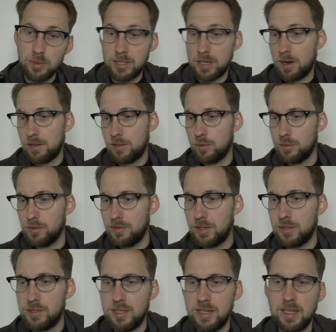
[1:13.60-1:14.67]
which I thought were
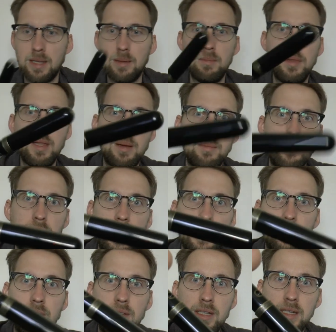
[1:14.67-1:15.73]
very interesting. And they, they,
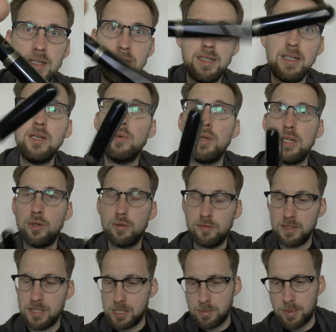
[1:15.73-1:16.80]
they are the ink window
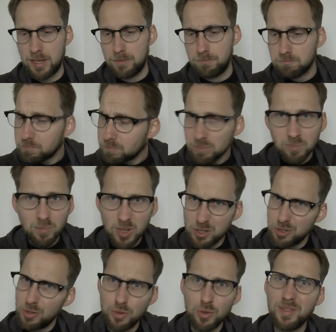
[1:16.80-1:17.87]
for this pen.
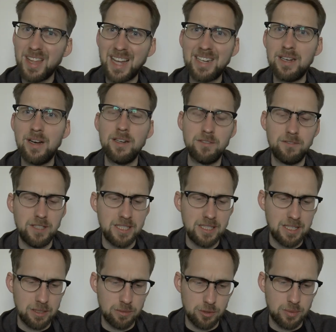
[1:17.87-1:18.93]
So I thought that kind of
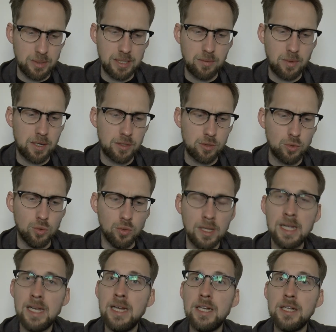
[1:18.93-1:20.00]
detail was really quite cool.
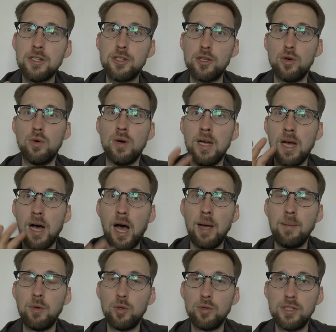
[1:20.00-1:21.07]
So
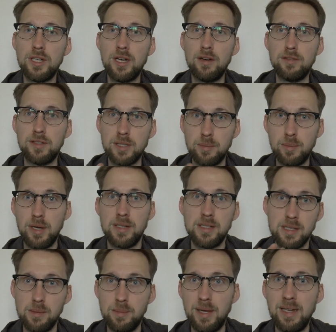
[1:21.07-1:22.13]
I'm going to cover the
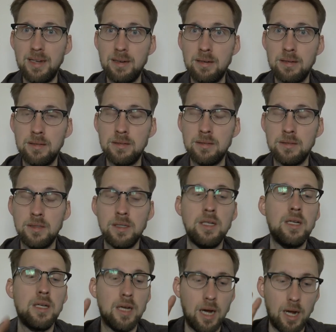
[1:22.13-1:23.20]
parts of the pen.
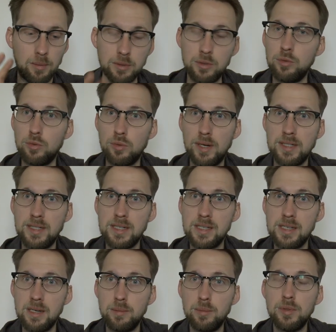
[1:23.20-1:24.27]
I will do a writing
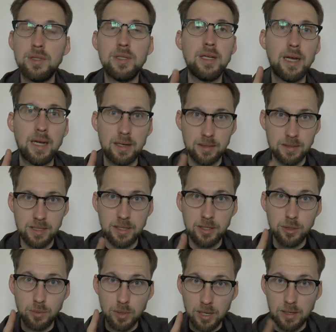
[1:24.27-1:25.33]
sample and I'll tell
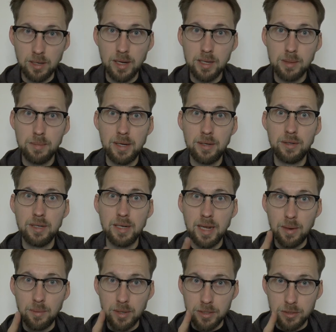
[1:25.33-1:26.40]
you what I like about it
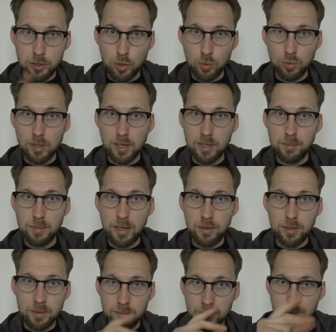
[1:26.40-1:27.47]
and what I don't like
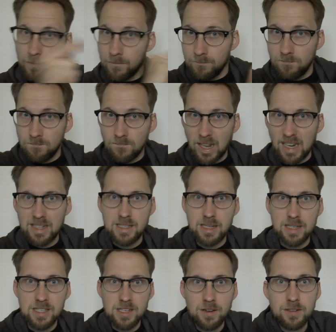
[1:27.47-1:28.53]
about it. Let's
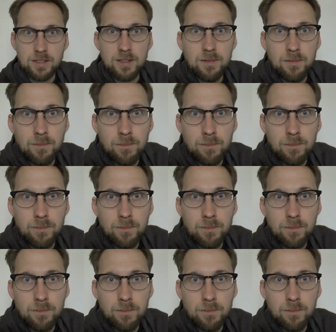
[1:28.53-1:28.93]
get started.